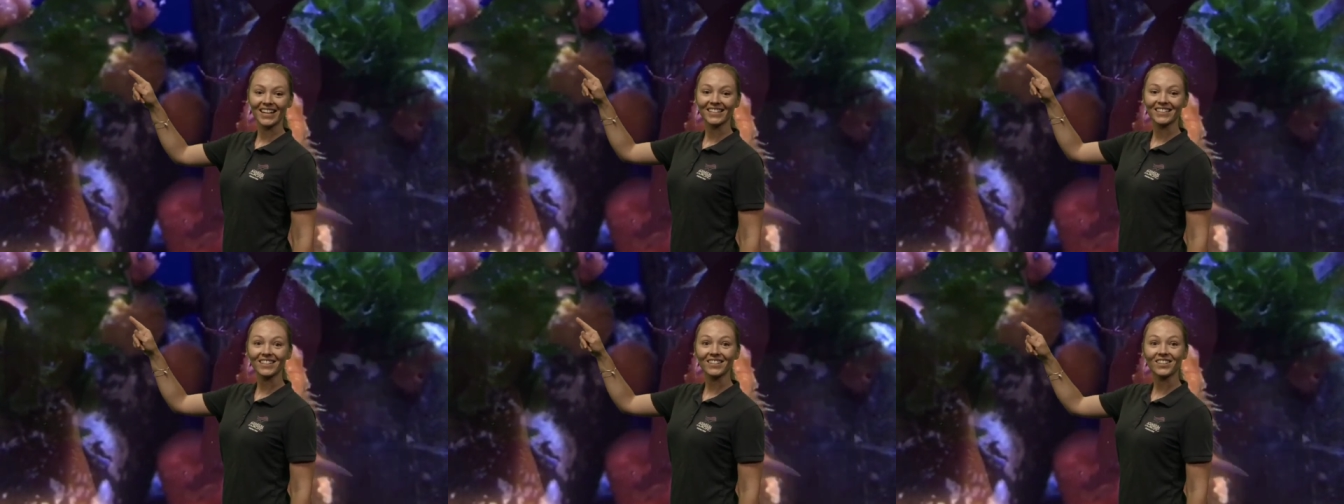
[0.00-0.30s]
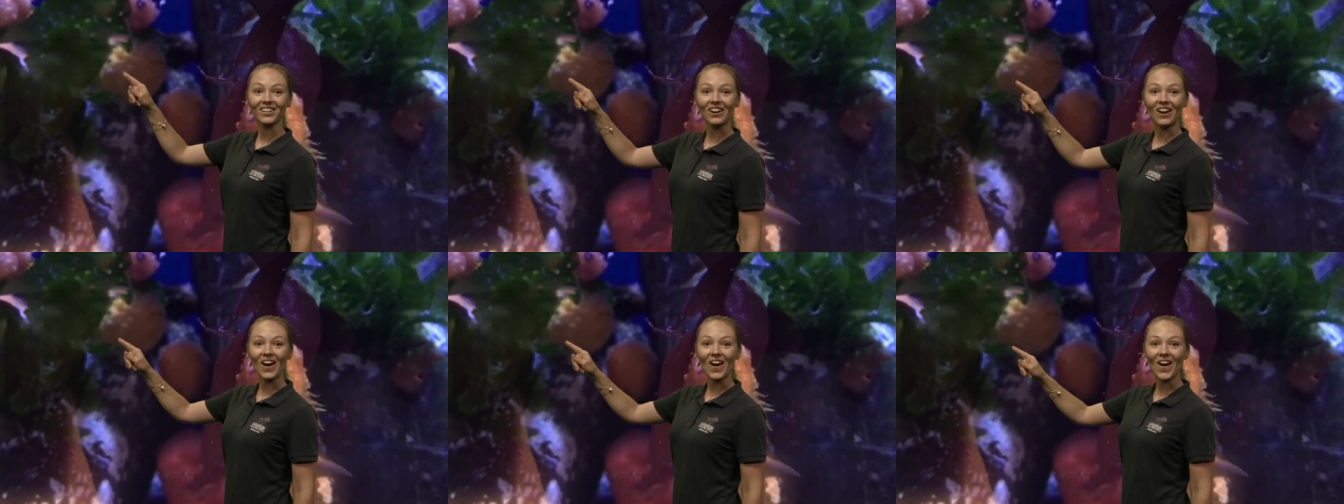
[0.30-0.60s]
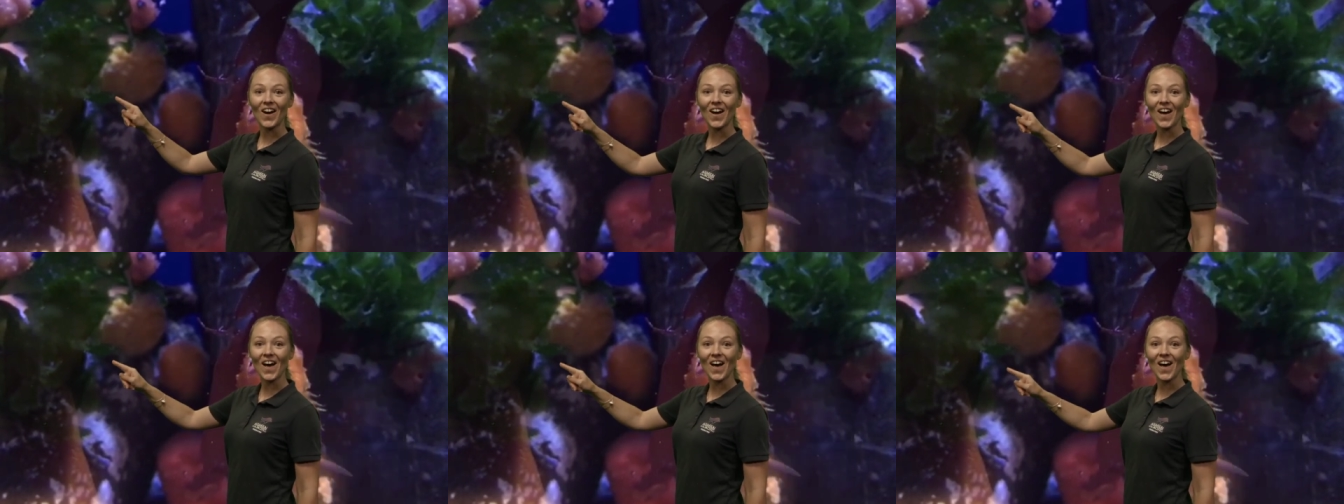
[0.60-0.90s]
So they're
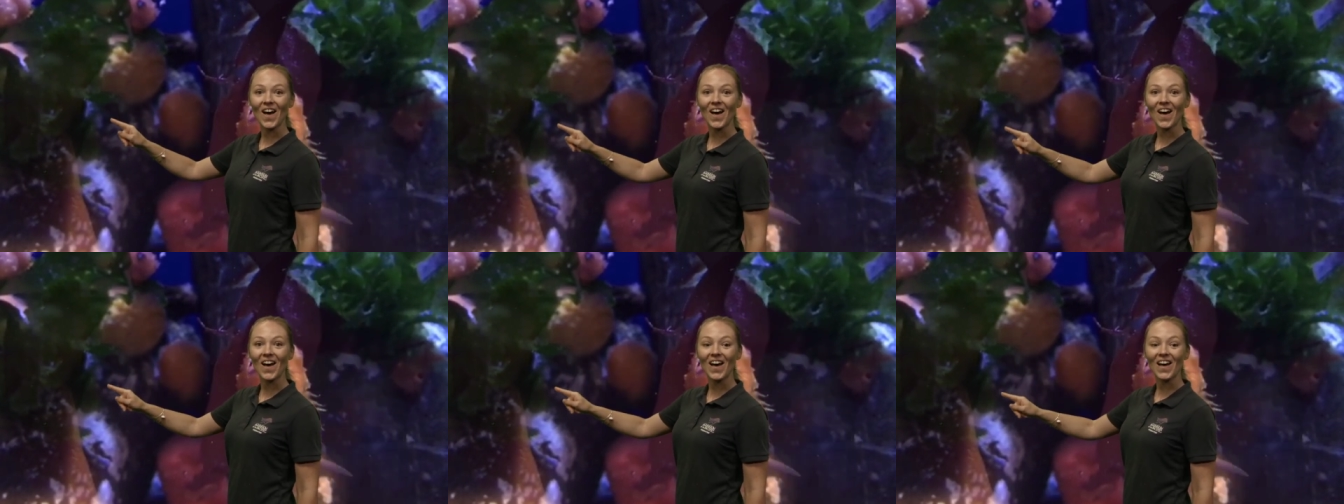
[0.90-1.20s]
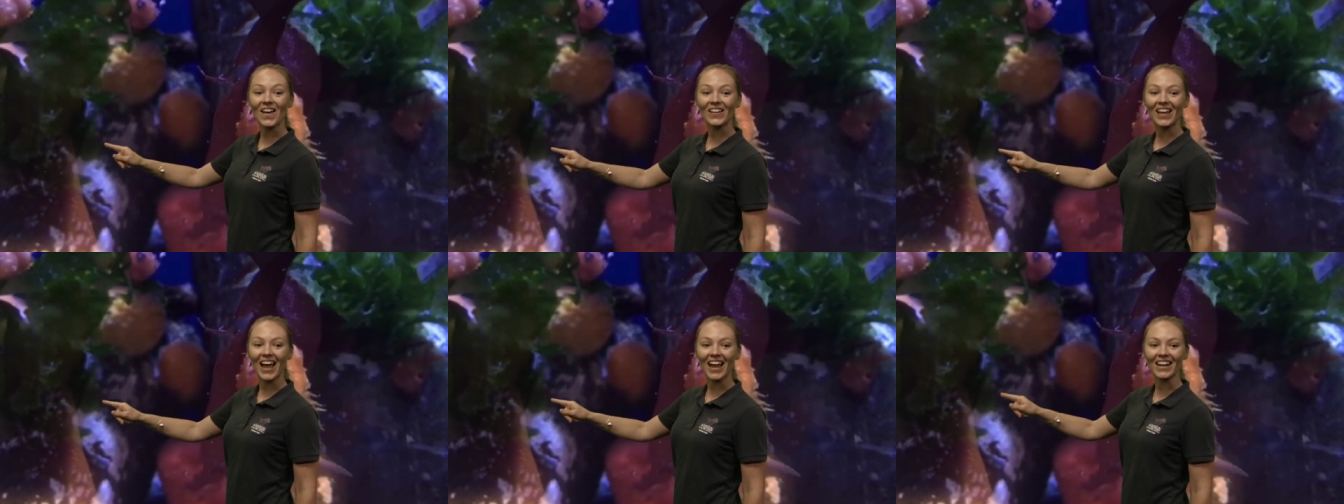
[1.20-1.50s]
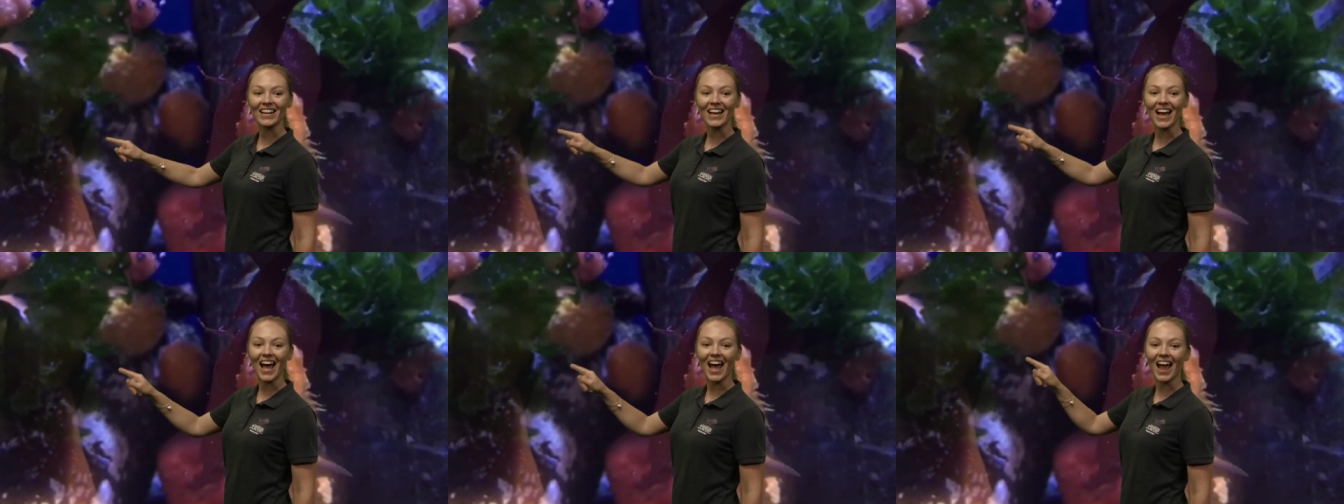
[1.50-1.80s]
all
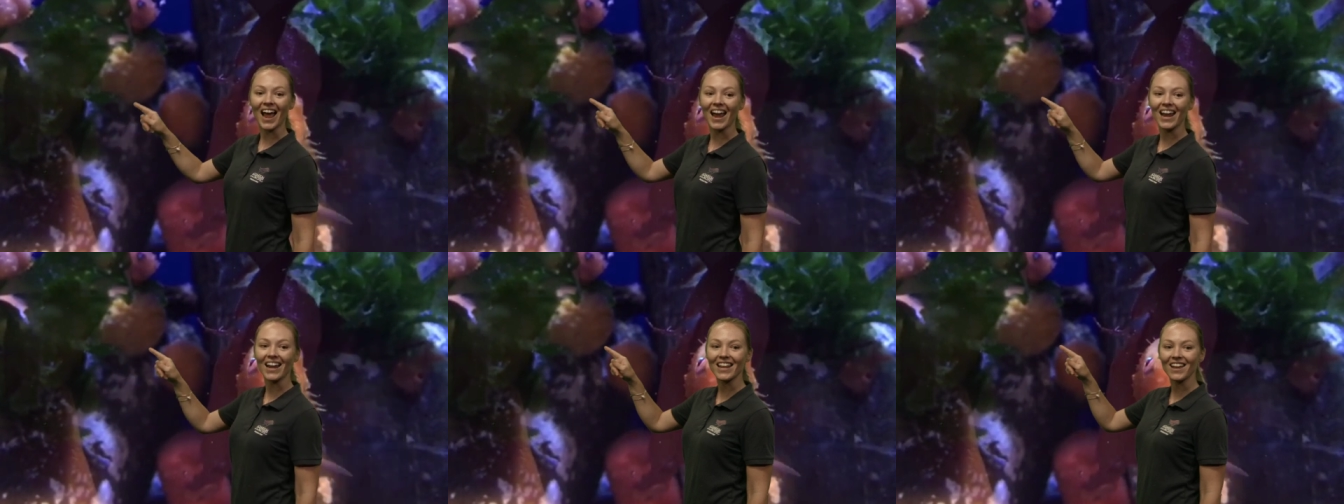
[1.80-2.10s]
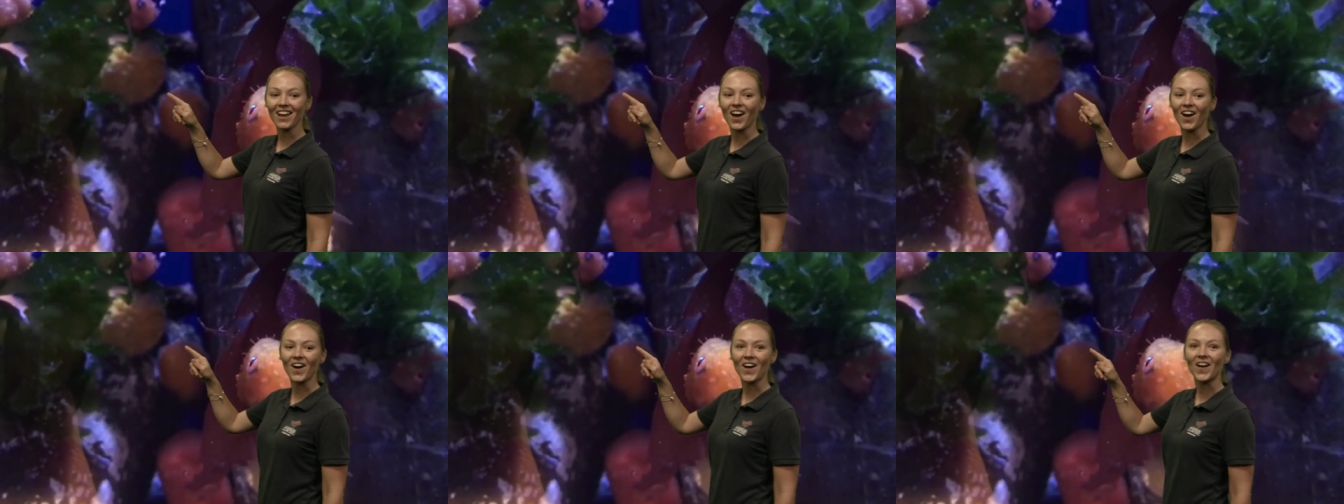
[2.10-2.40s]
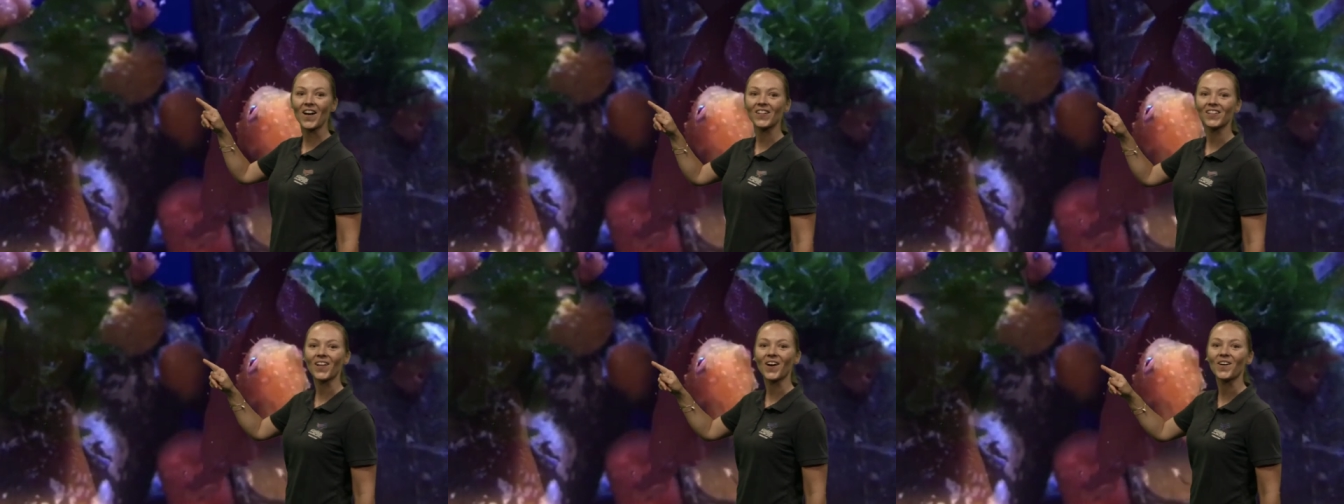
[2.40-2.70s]
kind of hiding
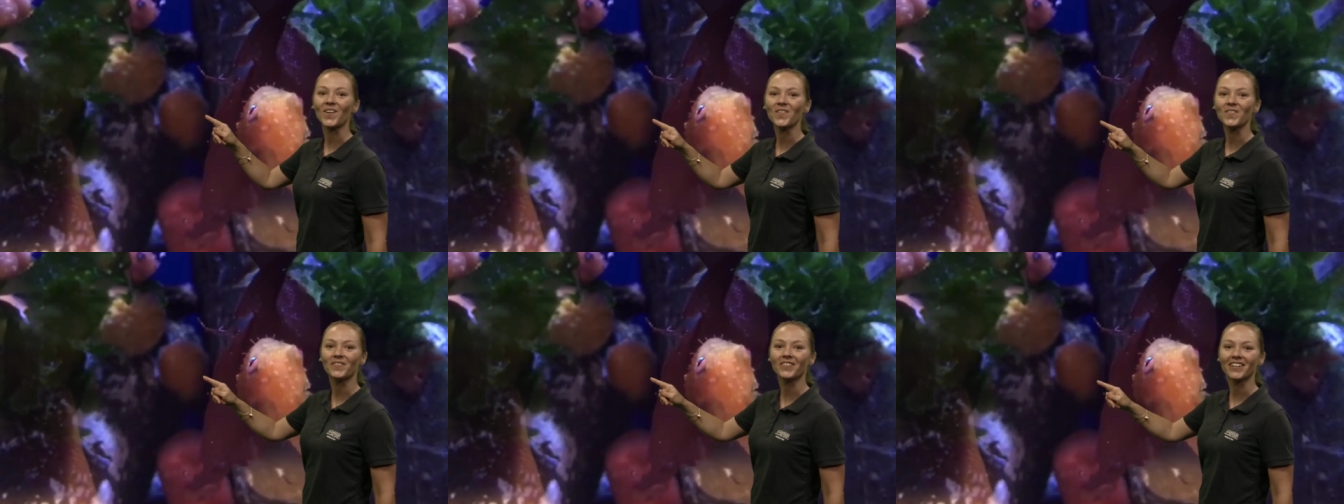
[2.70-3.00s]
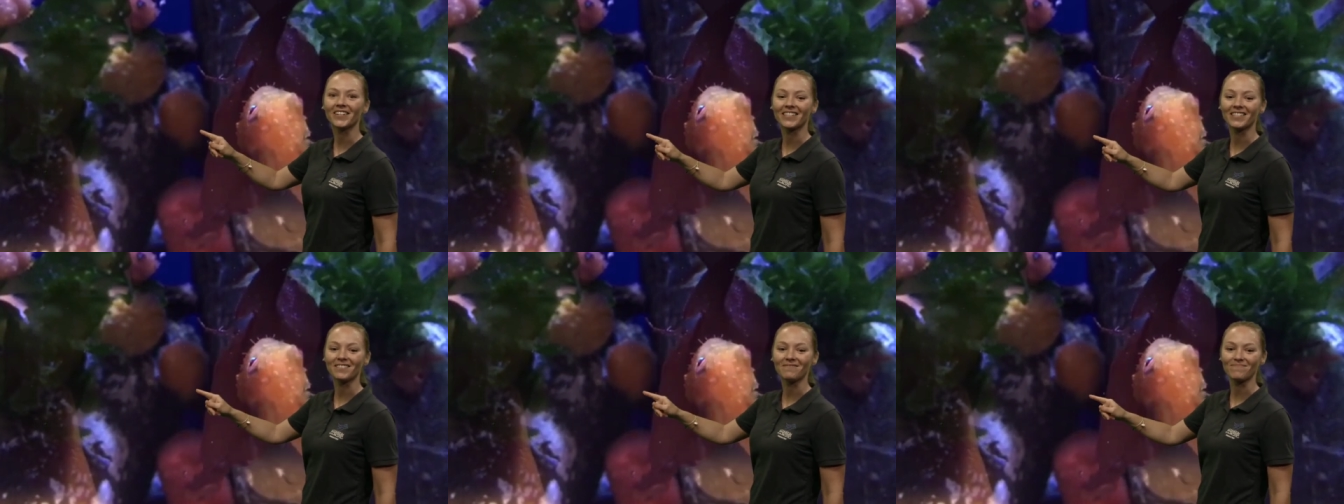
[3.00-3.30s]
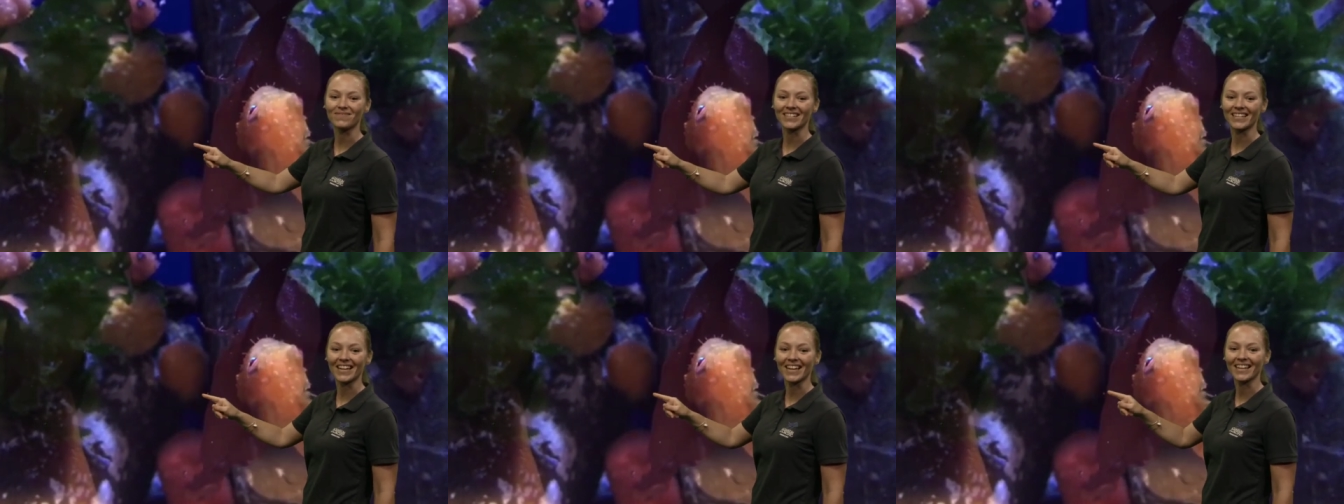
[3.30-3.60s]
all over the
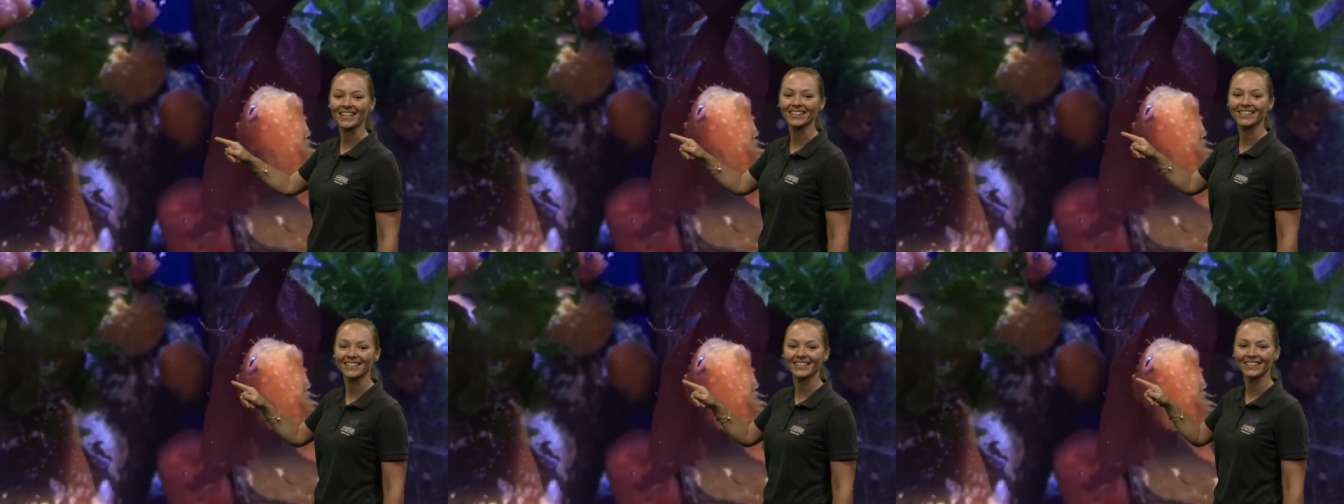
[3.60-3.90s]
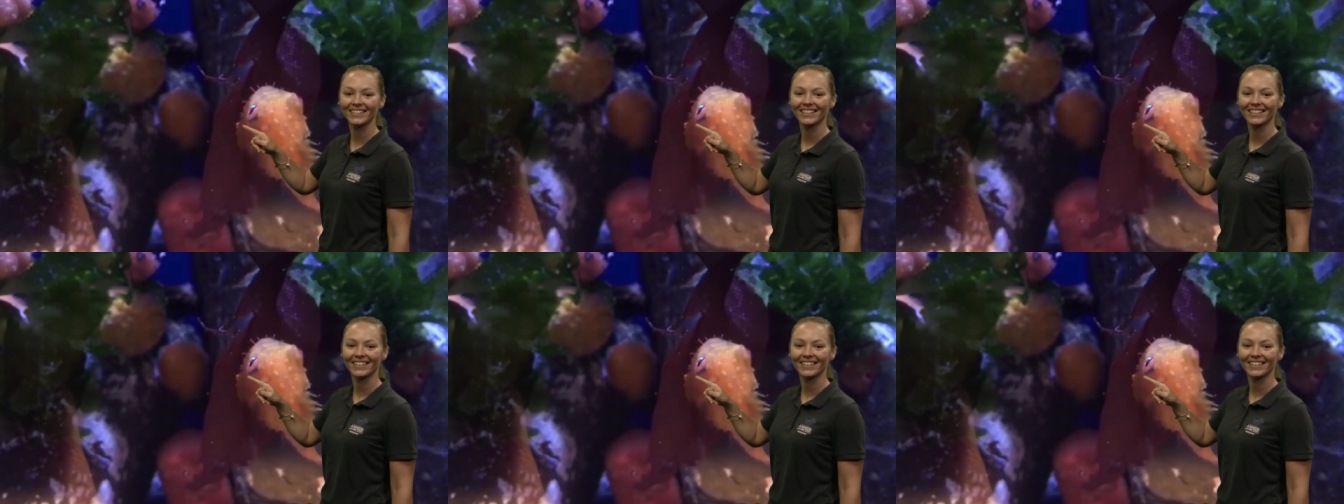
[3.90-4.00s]
place